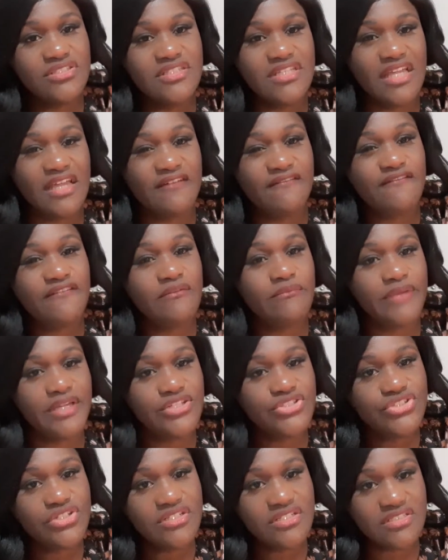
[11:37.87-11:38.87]
the
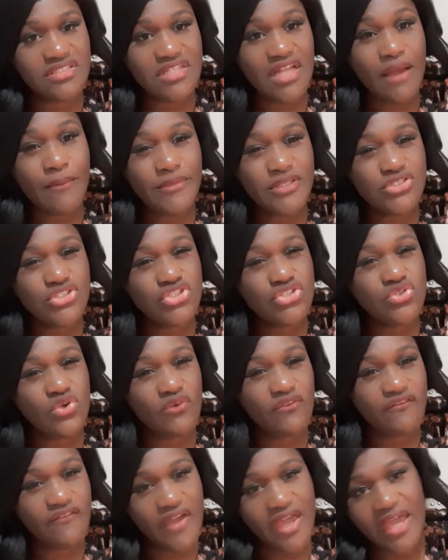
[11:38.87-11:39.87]
information is coming so
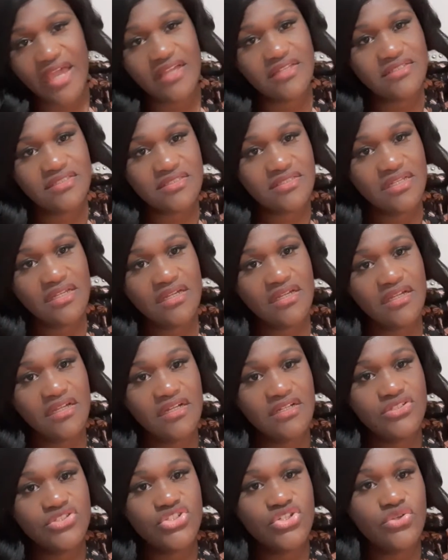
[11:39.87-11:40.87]
fast
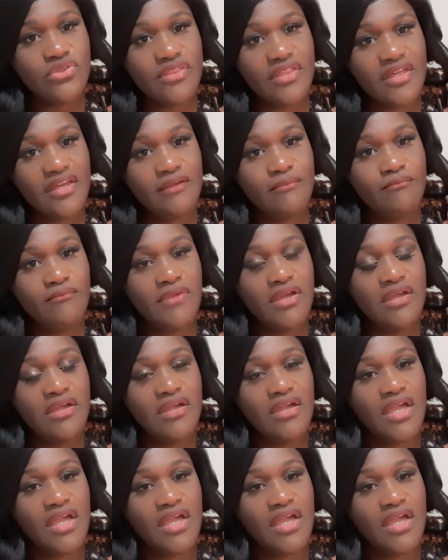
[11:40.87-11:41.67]
to them.